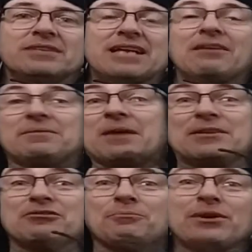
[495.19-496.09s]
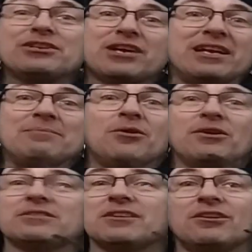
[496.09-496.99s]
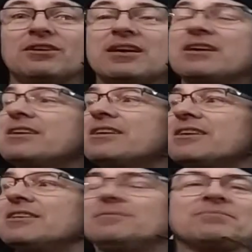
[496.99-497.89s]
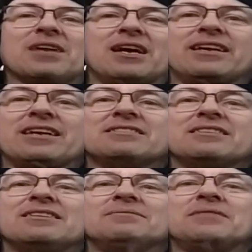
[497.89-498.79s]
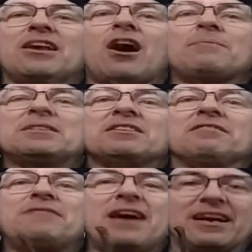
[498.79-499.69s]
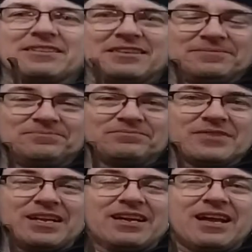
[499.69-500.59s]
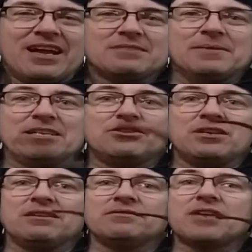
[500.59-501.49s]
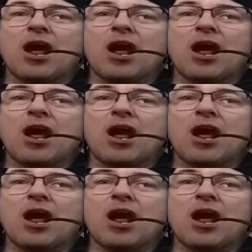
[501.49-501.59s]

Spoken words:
And now I'm coming to appreciate it more. So I guess the opposite effect has been achieved.